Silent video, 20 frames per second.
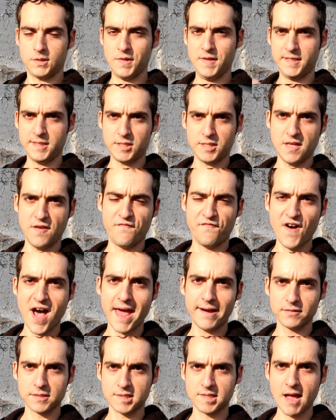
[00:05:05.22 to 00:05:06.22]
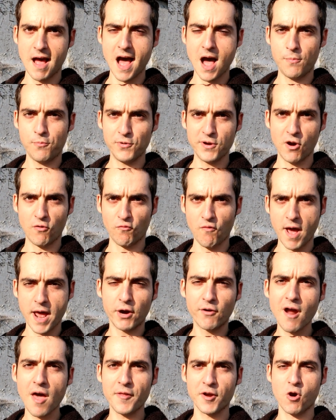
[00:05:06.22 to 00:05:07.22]
this is the final stop. We are
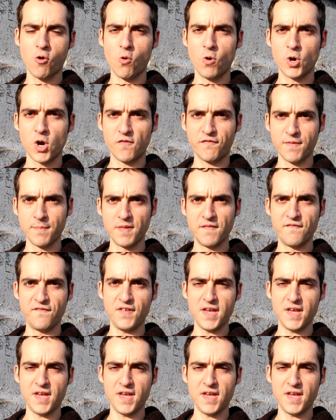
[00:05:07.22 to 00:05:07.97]
right around the corner from the